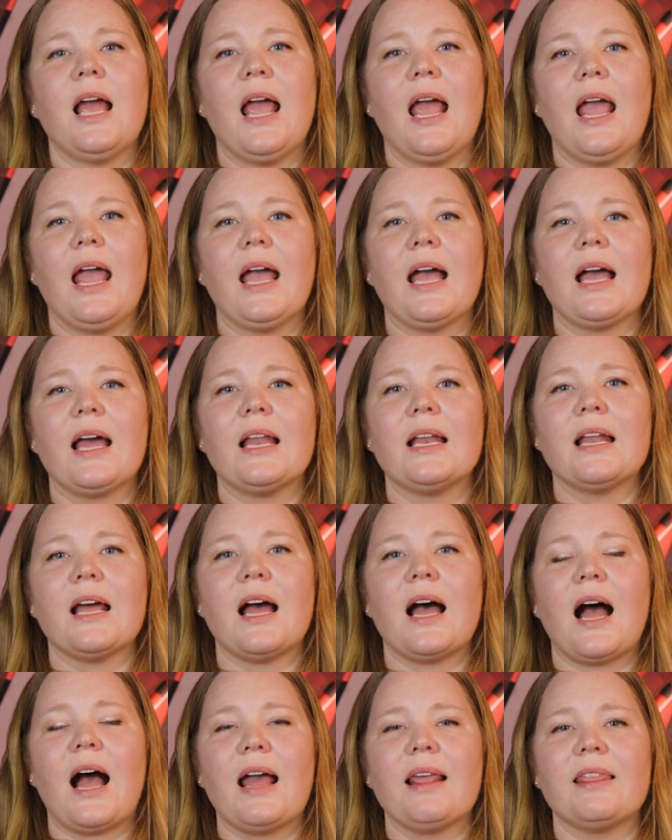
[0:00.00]
And
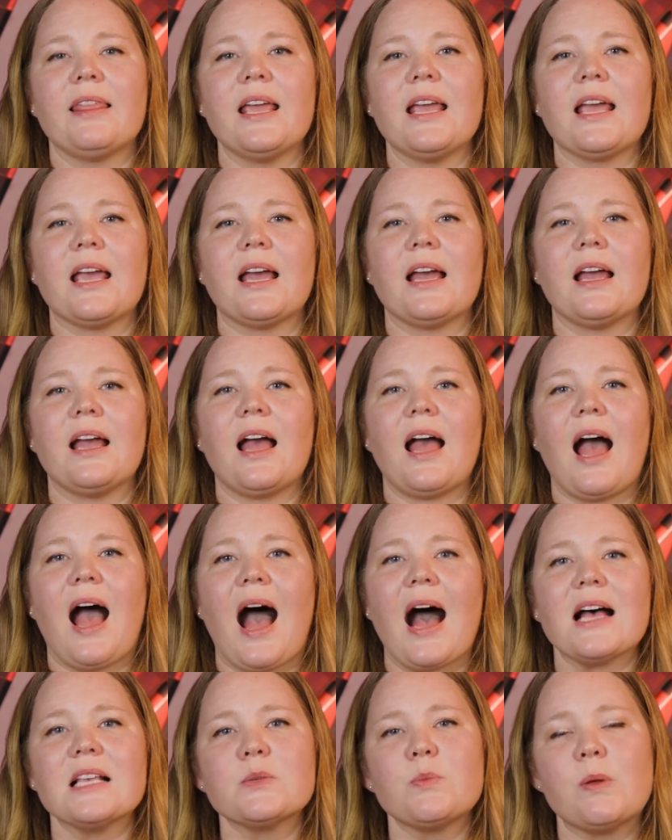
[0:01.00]
I think
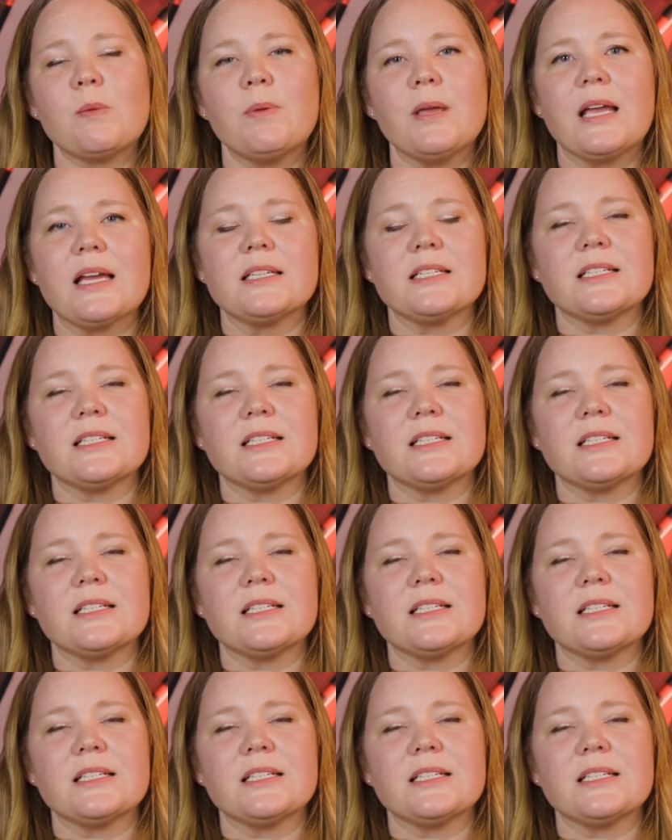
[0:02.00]
as we begin